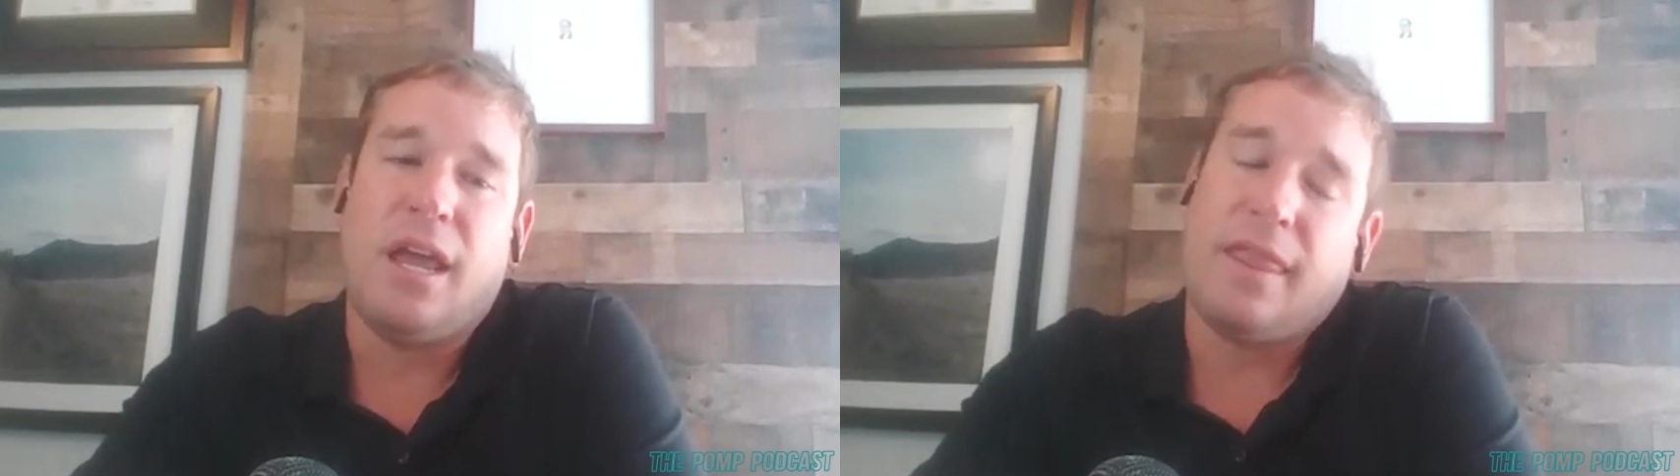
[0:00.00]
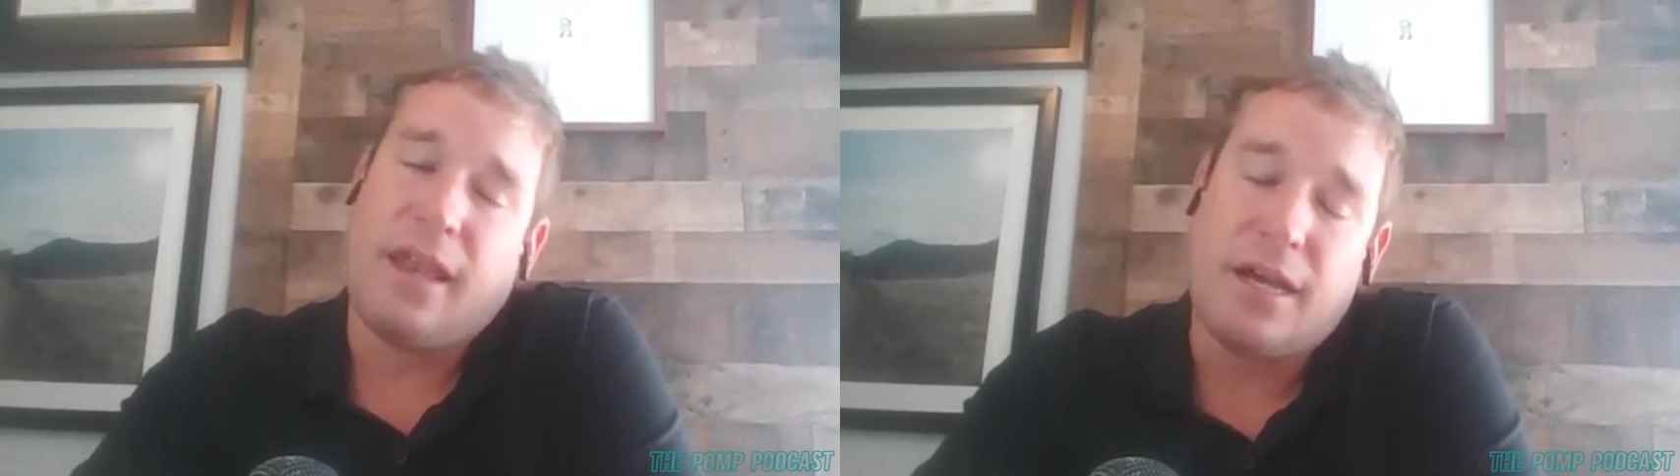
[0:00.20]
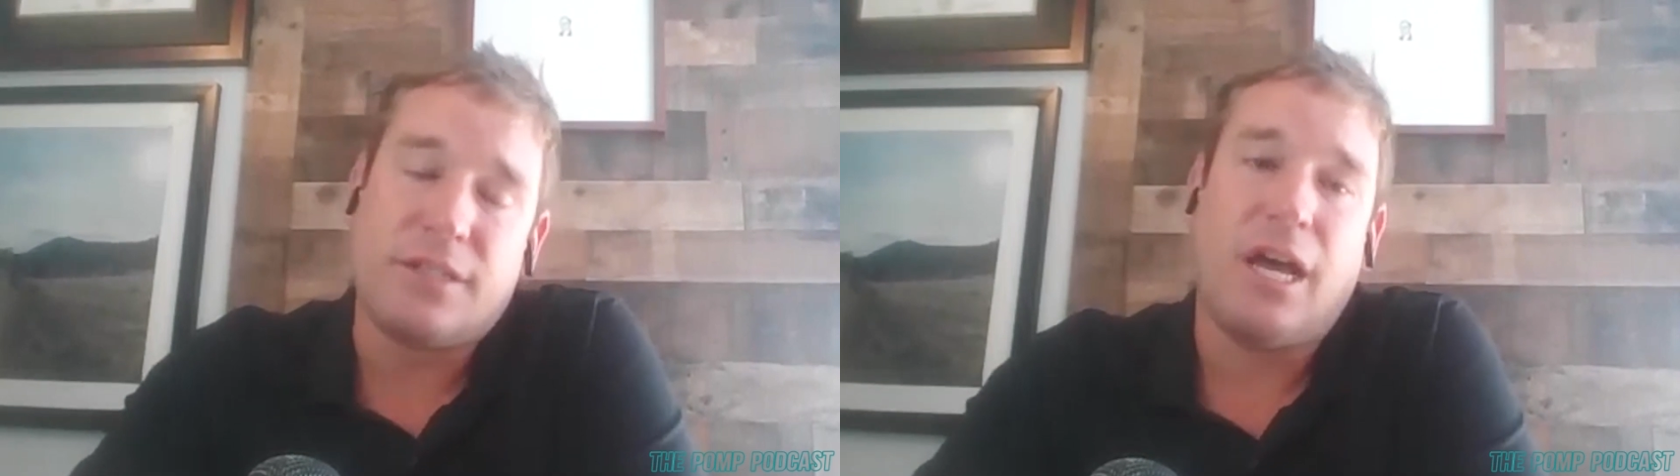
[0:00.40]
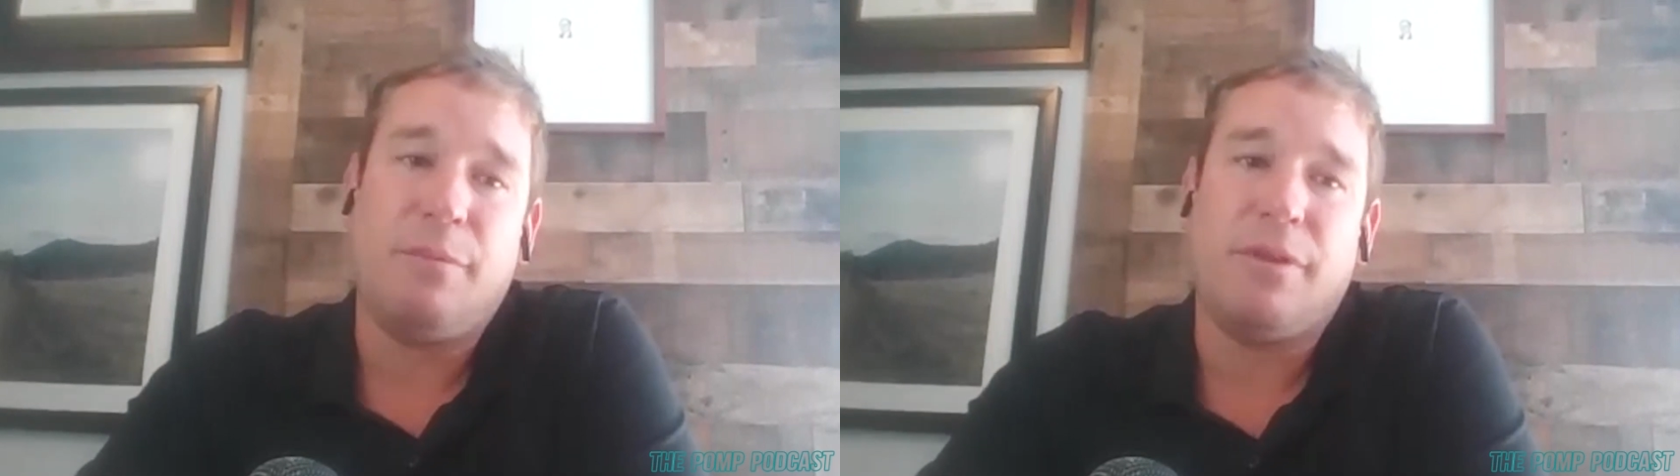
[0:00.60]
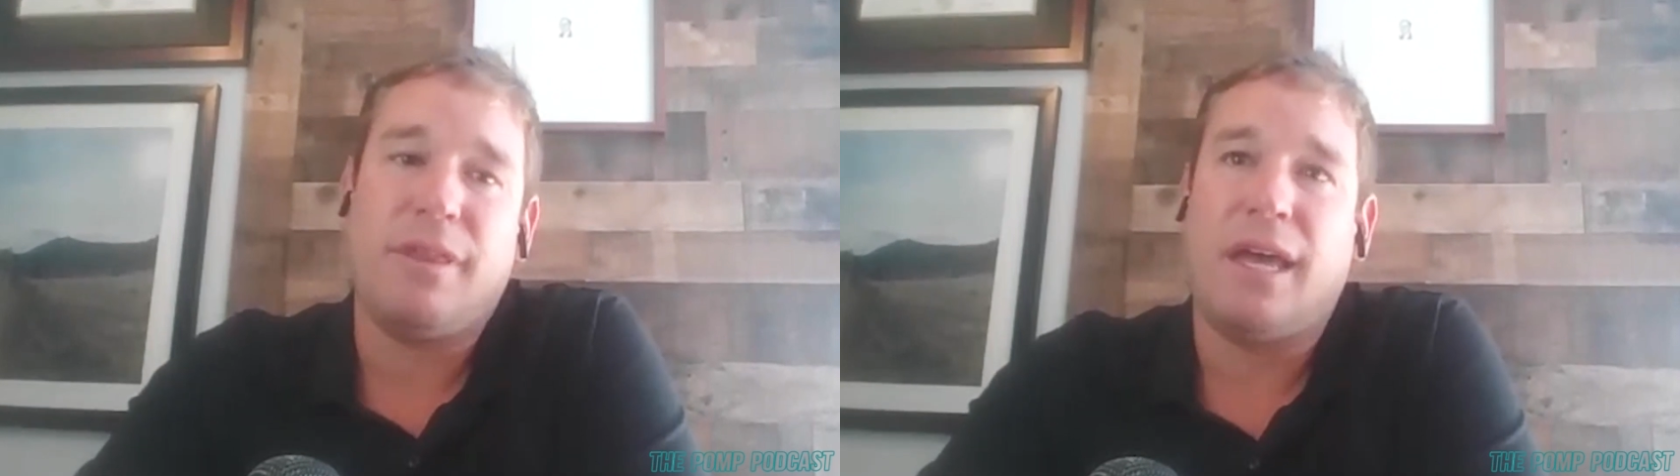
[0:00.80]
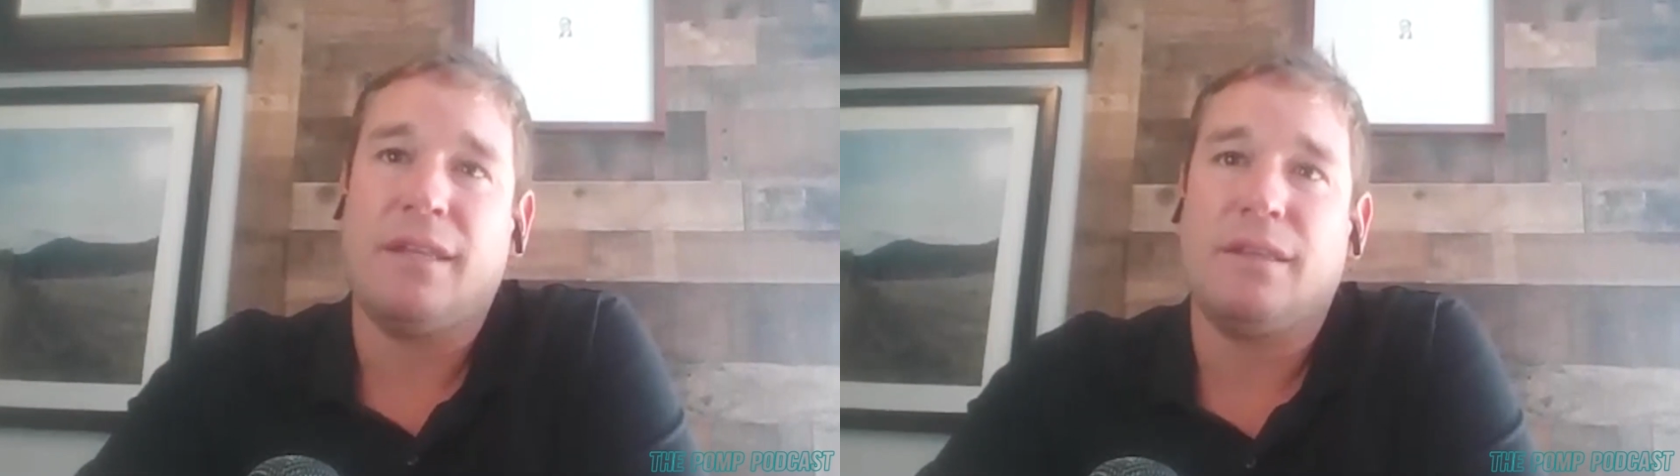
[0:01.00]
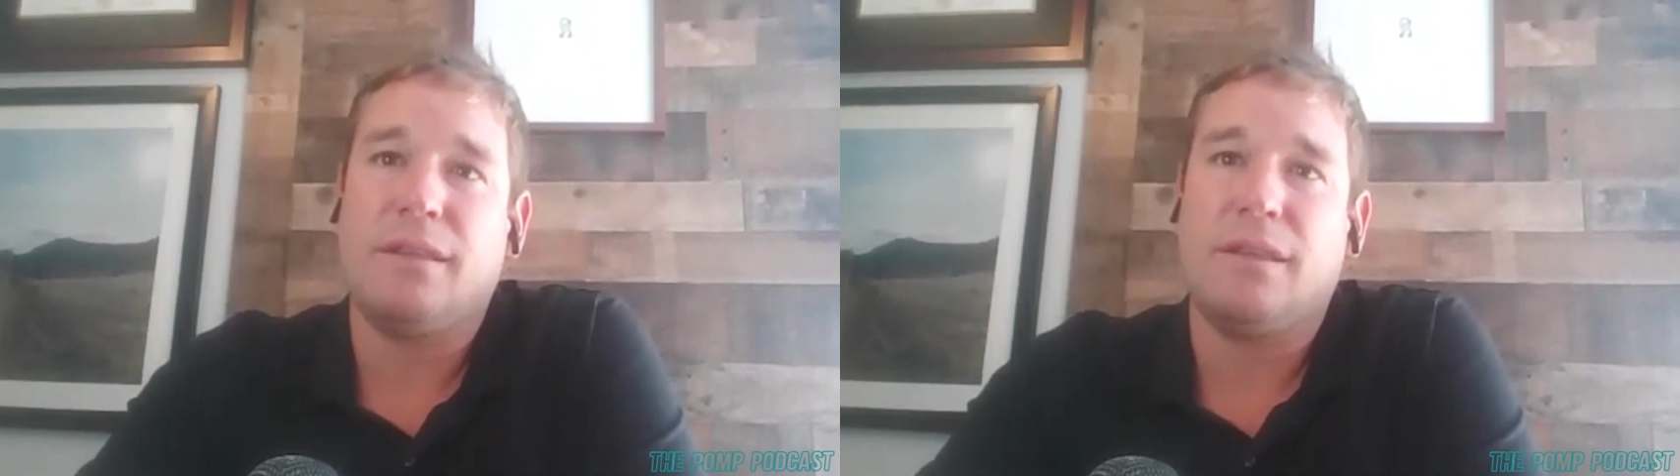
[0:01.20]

And then on top of that,